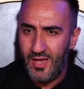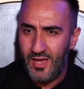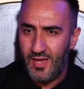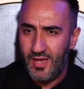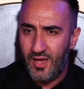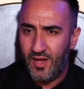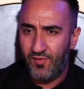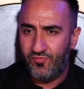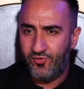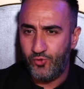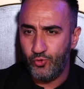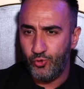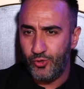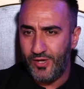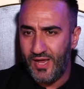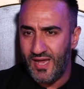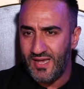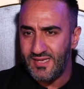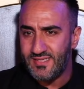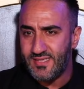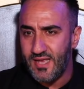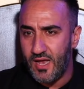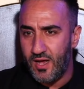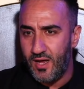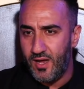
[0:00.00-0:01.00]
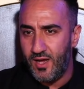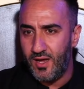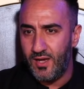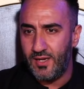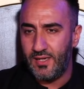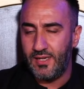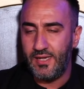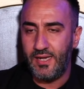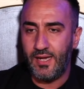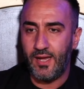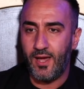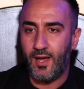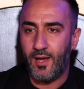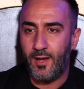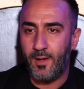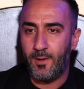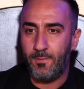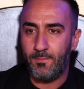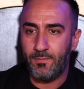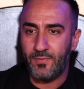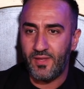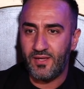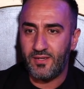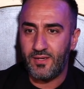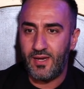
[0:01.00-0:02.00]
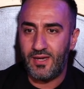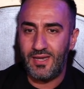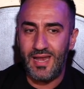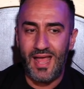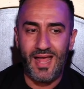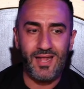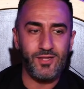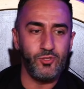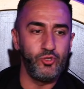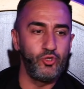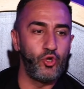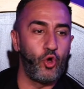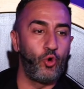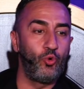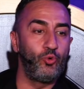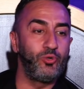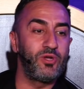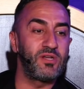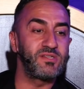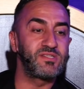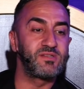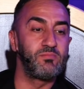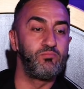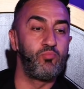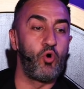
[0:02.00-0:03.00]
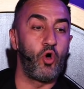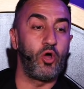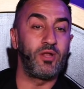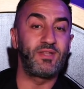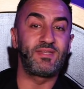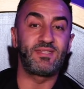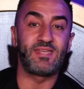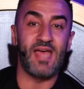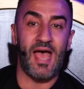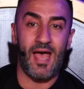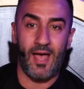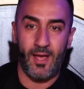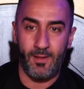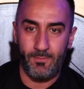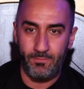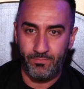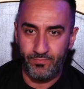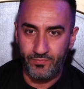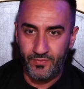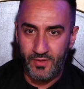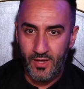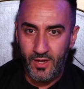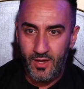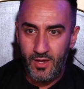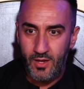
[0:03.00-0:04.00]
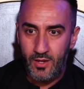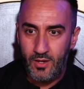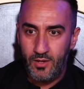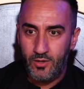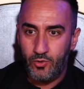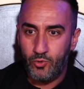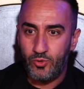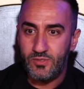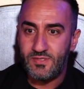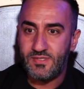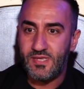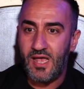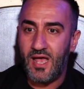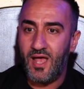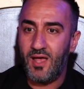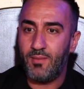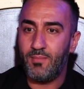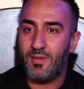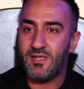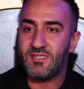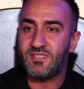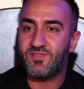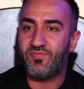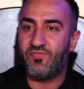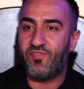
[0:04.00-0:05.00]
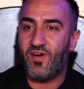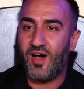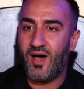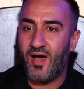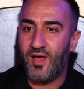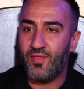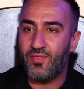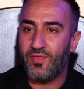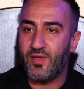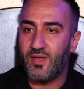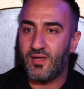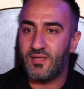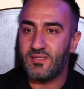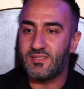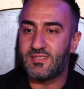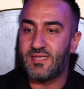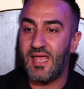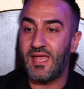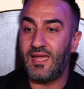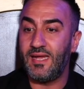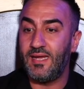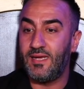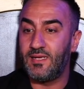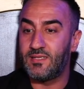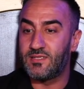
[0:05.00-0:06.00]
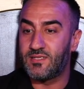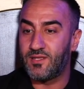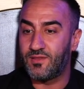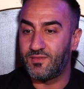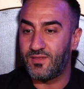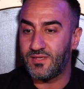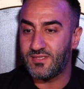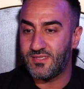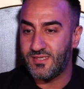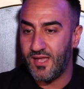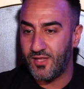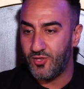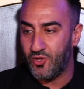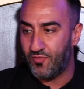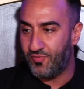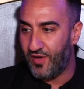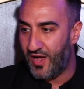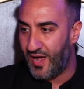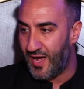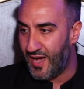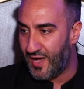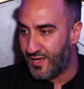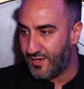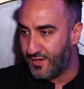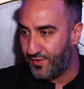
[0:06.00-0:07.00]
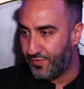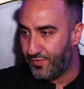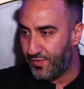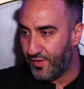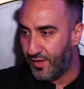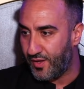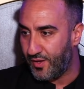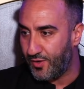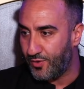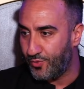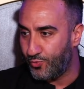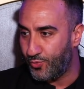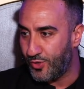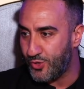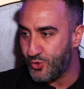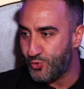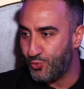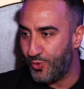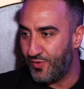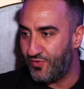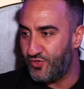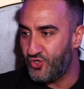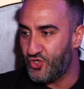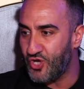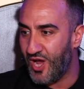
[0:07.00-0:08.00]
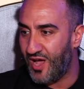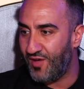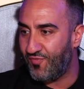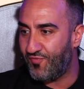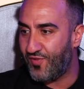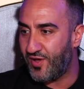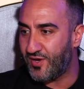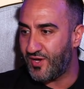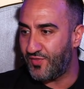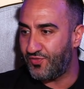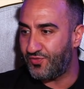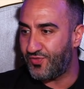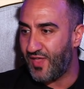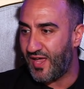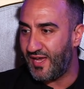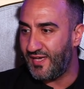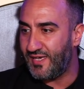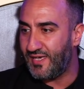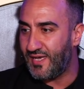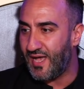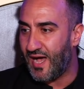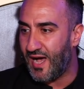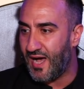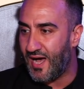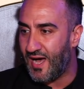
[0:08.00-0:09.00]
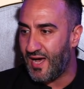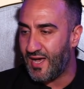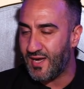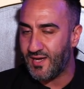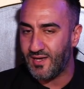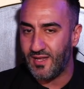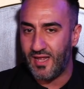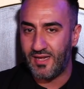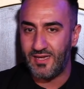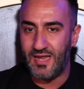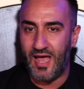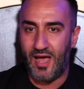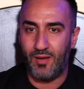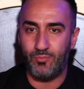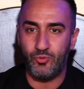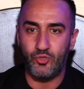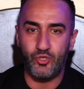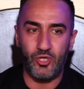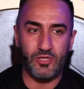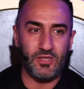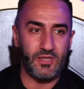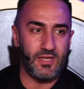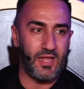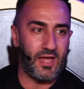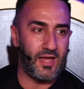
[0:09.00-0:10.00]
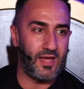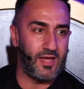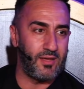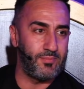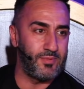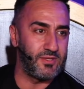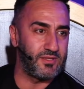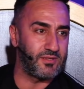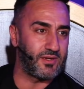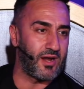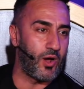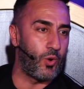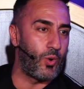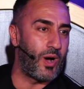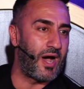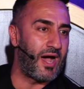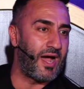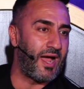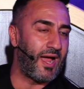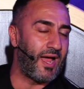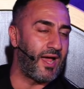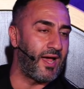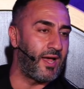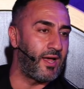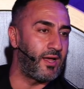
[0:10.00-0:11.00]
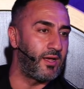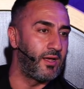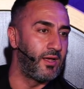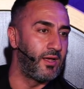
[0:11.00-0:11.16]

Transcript: A few years earlier, in a land known as Mu'tah, Usama's father, Zayd, the son of Haritha, was with Ja'far al-Tayyar and Abdullah ibn Rawaha,